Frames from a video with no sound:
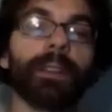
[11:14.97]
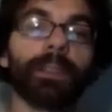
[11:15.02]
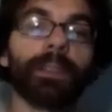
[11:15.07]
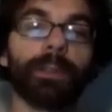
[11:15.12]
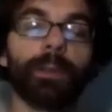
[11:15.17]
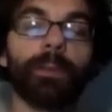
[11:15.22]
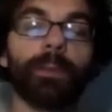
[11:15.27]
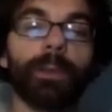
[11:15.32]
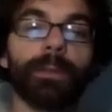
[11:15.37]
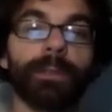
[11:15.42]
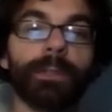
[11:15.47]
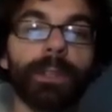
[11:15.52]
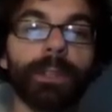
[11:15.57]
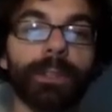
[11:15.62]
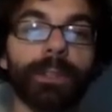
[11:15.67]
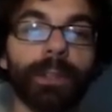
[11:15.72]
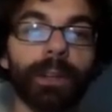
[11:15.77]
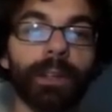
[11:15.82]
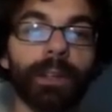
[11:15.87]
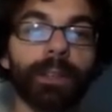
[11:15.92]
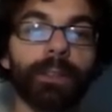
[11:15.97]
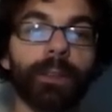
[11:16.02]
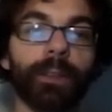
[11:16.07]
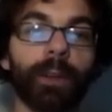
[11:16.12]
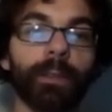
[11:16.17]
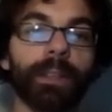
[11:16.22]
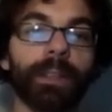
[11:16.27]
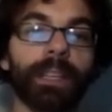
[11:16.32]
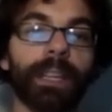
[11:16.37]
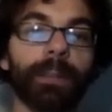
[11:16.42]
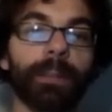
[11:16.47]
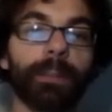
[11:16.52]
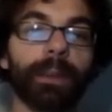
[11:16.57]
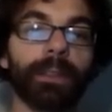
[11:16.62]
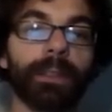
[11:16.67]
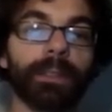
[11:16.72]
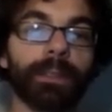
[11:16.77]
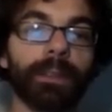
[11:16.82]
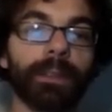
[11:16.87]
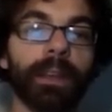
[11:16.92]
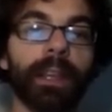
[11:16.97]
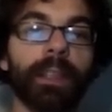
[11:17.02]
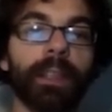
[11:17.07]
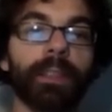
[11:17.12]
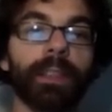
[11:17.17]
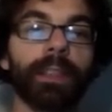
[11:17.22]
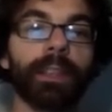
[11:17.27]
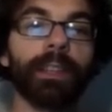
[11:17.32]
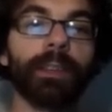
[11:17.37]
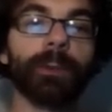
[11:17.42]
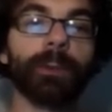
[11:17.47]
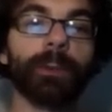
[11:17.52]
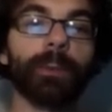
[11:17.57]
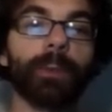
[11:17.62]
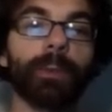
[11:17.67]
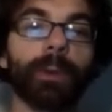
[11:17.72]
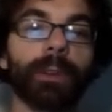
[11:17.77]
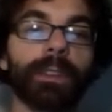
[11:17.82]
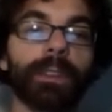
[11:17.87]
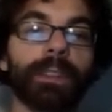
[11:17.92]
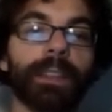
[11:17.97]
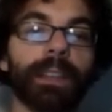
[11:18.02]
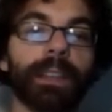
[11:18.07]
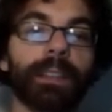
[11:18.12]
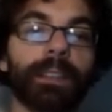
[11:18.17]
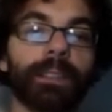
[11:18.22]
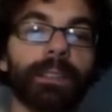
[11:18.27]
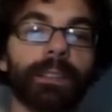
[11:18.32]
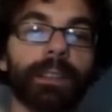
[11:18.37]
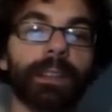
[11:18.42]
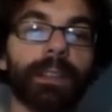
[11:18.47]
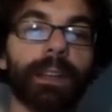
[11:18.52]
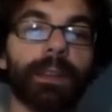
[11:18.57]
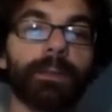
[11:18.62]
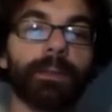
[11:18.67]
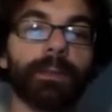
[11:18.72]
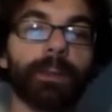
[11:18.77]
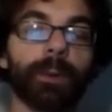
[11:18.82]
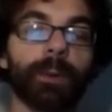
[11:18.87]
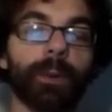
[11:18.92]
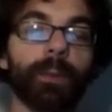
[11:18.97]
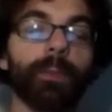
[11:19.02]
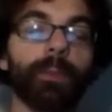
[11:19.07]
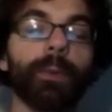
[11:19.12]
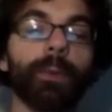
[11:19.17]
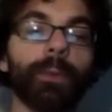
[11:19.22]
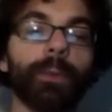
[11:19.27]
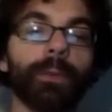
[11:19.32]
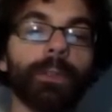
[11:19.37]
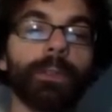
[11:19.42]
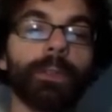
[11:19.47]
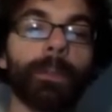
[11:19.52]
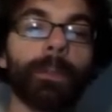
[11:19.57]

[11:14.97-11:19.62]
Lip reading: So if we've just started solving an 8 puzzle, the initial board state is going to have 0 moves.